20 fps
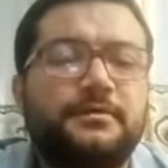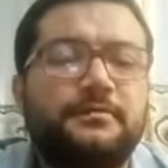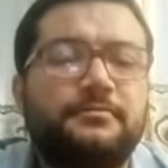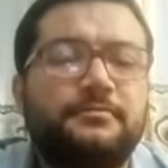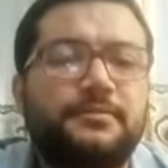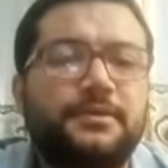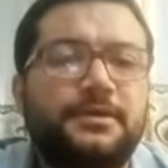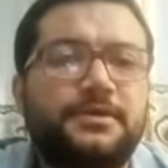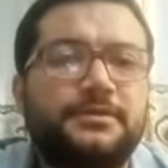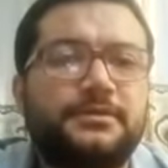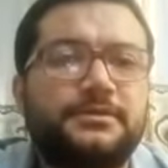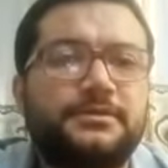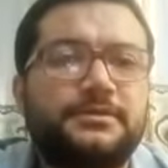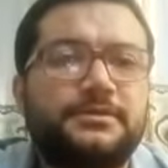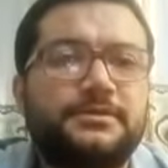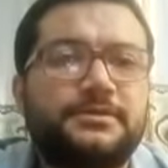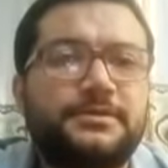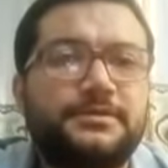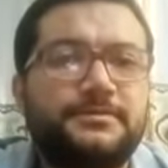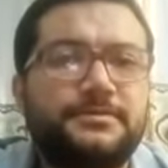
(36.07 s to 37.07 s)
but
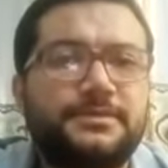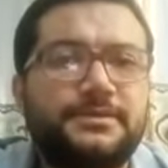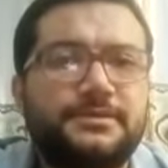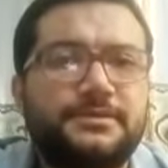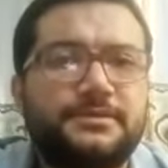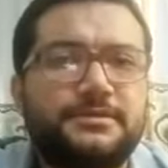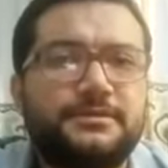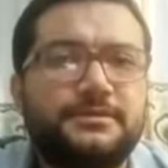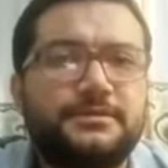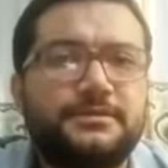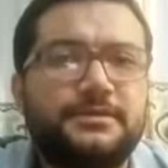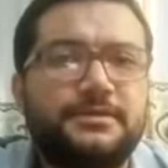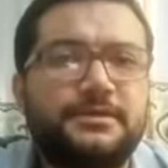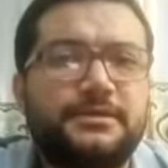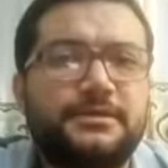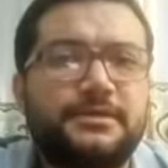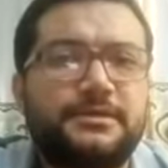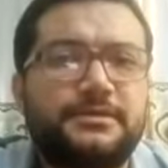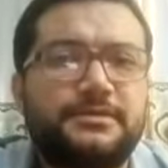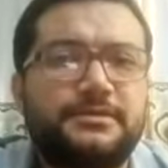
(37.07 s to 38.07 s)
sepsis,
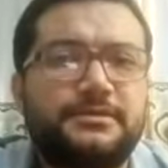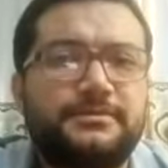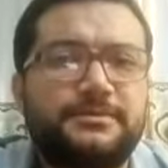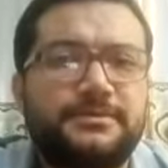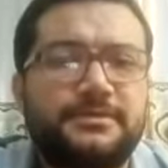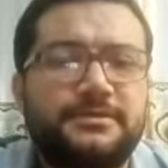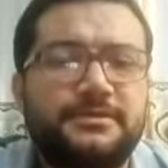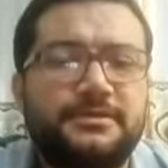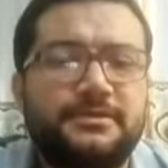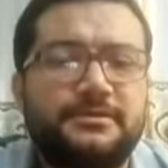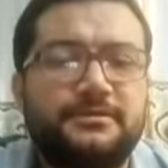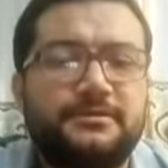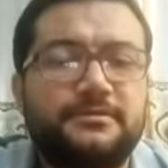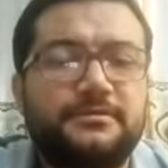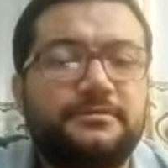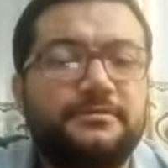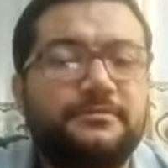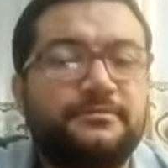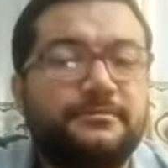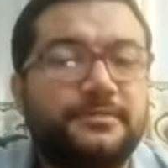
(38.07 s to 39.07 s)
it represents
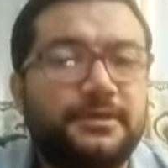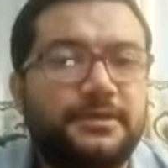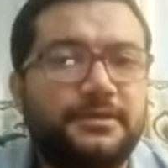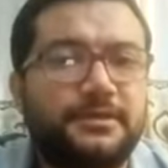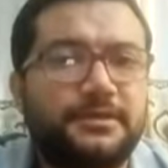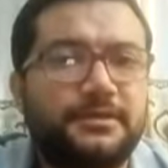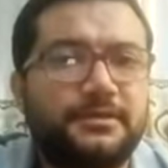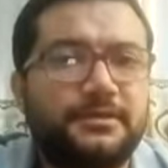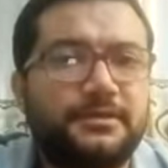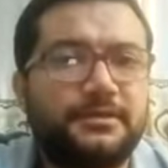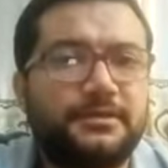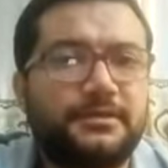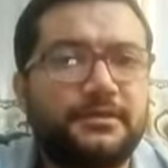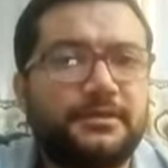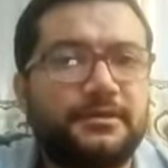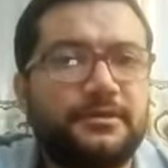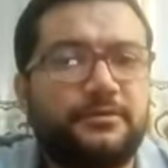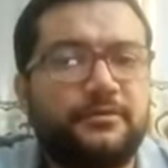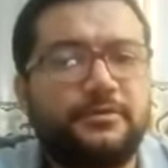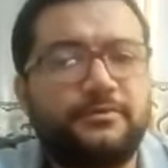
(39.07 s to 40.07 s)
mainly
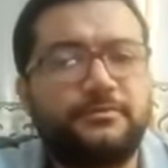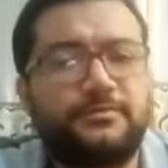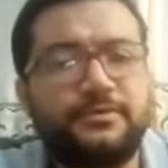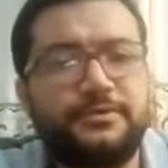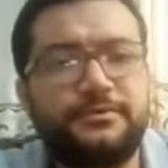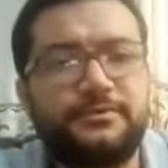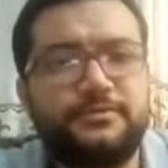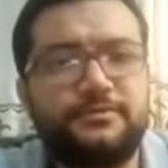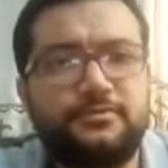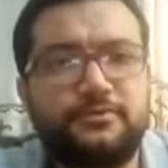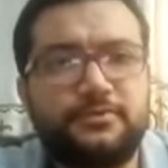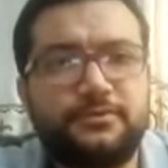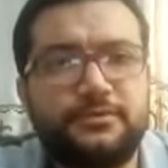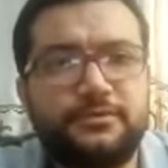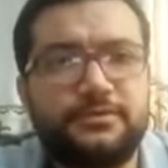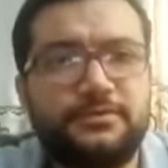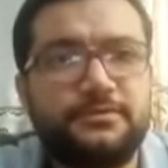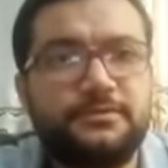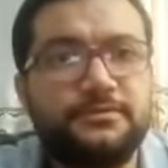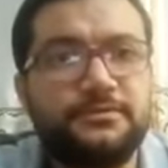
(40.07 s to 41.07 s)
our body response
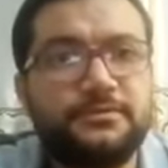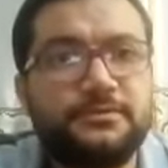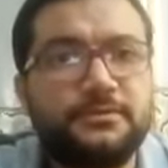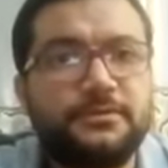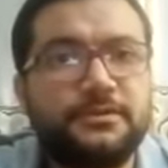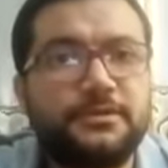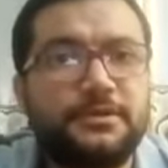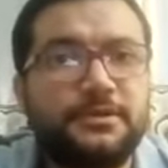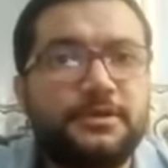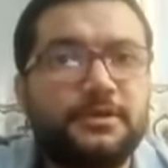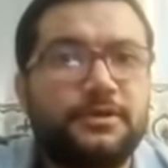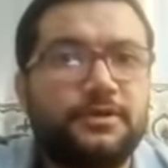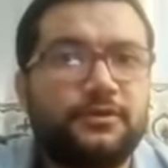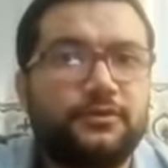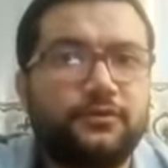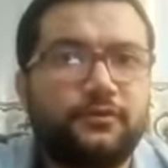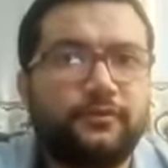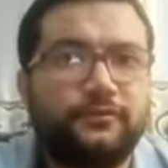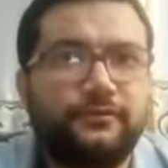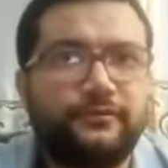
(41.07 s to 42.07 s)

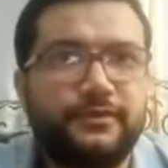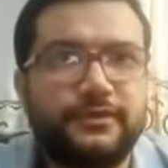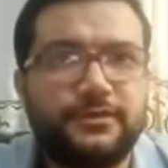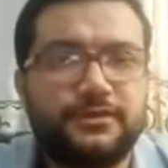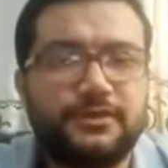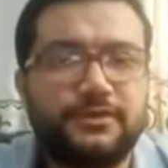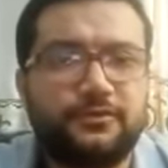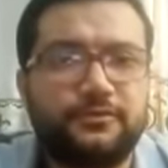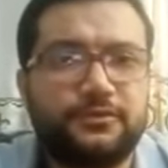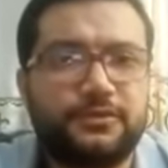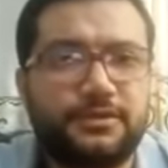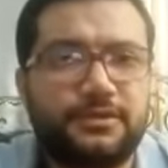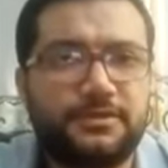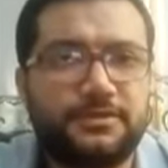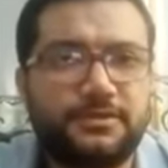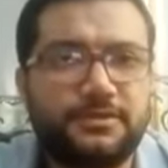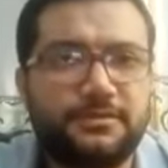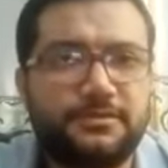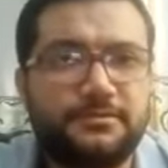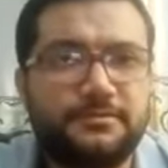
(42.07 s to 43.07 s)
to infection or
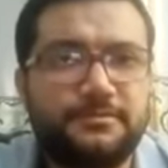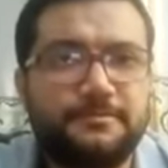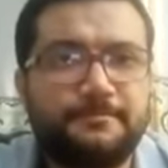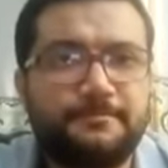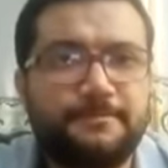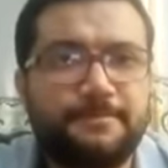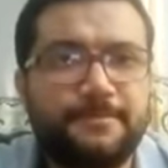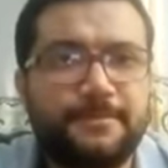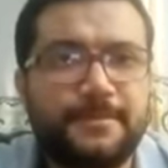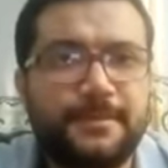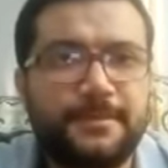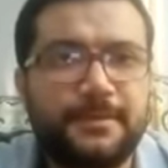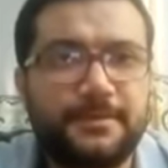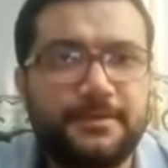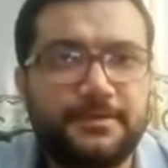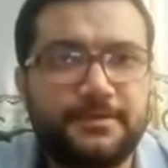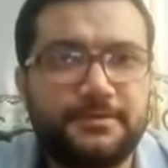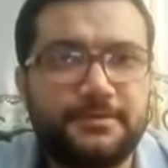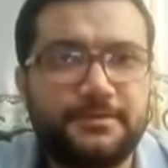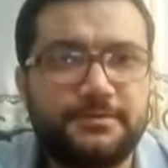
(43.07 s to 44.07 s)
other
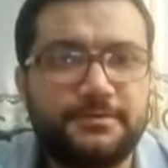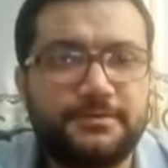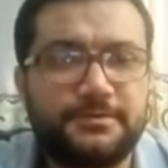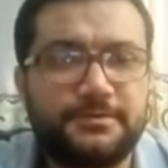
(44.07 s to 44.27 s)
injuries,